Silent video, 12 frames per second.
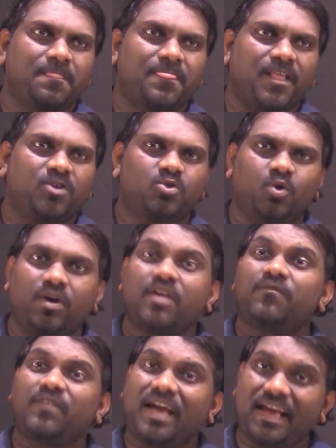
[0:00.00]
So
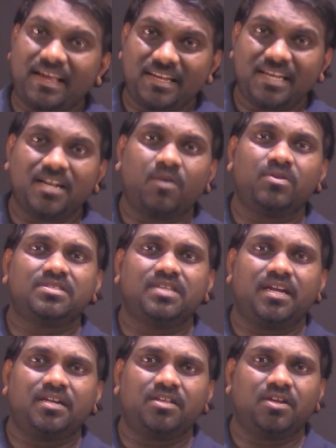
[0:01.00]
if any doubt is there,
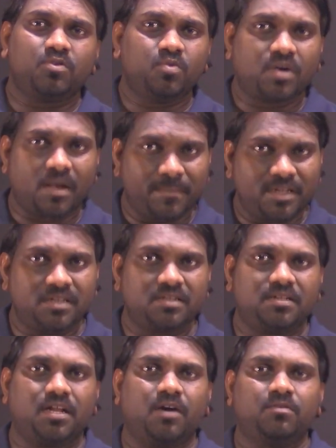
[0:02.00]
dear, do comment
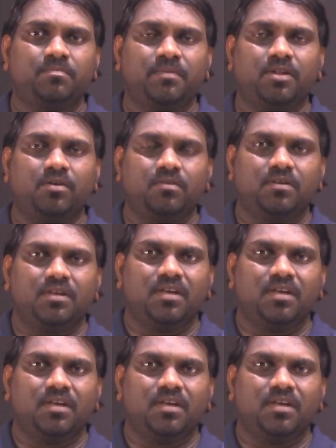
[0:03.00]
down below,